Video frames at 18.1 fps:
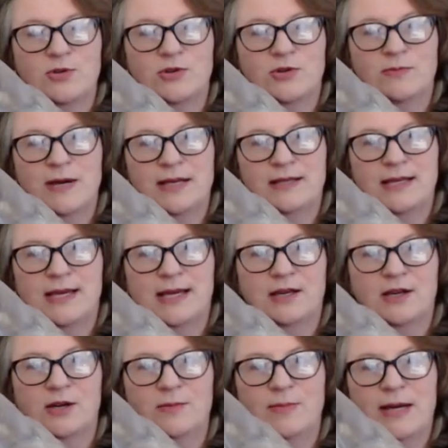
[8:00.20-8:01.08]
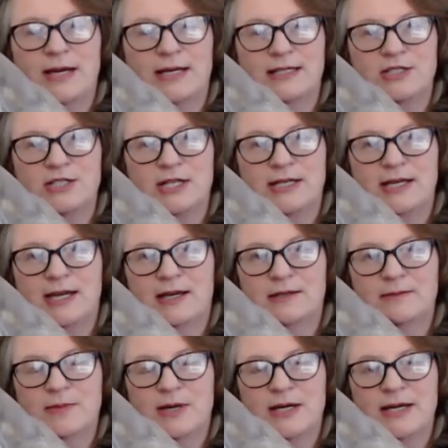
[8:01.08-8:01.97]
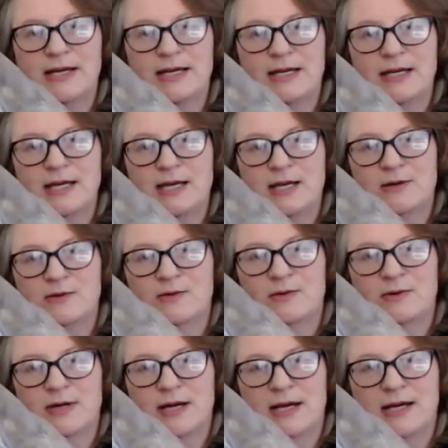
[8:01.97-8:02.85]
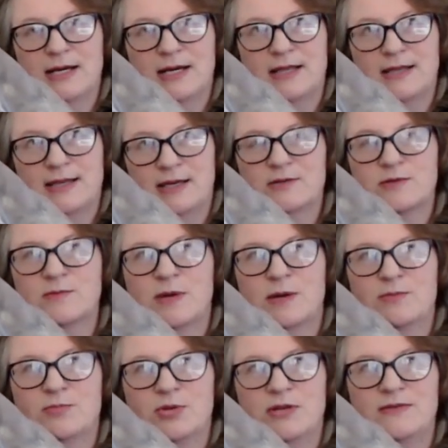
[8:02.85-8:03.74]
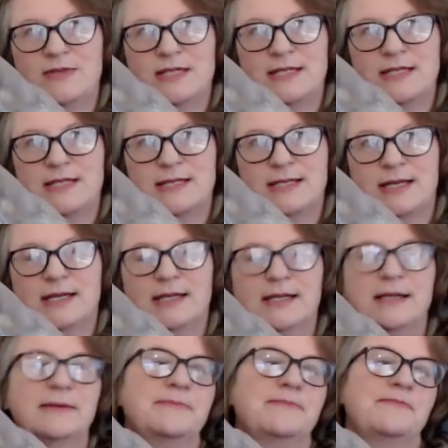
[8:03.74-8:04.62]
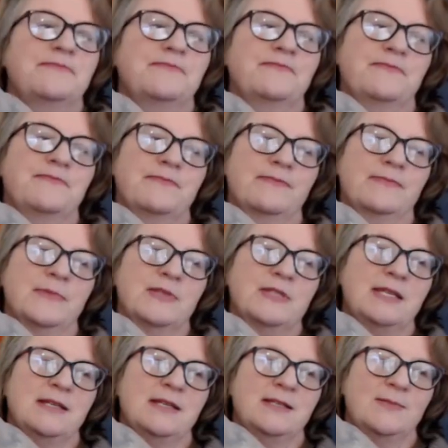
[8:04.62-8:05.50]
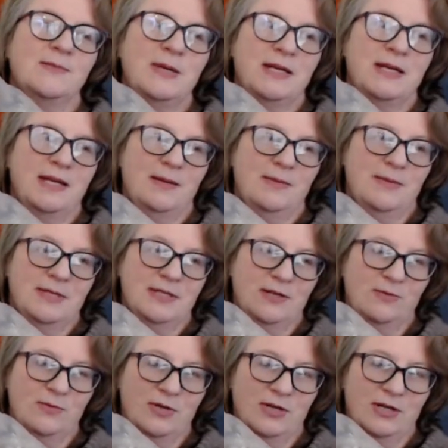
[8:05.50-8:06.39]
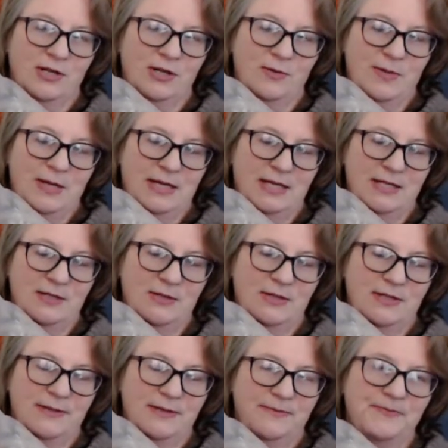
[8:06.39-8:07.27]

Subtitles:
about that, go back and check out my, I think it was my previous sit and spin episode where I go back into it.